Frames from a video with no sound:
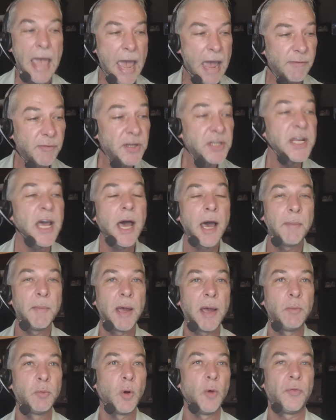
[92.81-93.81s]
Every time
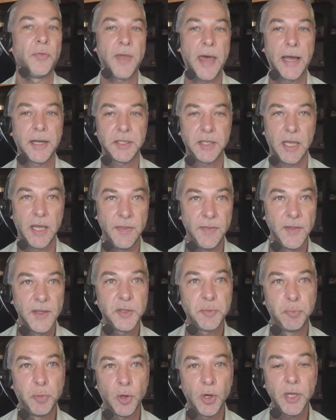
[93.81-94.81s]
I wrote that in
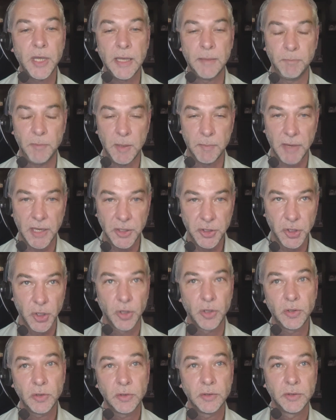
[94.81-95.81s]
this book, in my
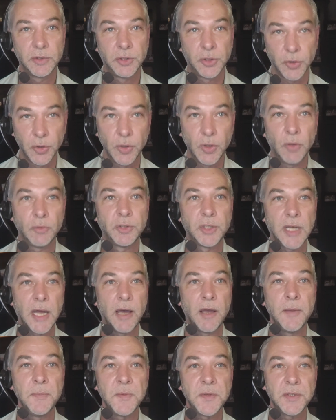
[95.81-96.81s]
journal during those
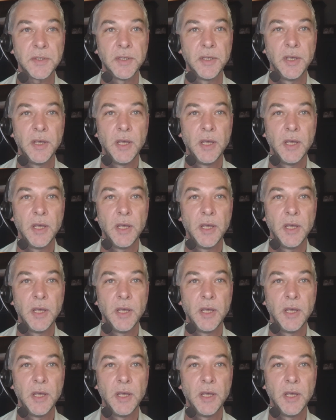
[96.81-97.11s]
times,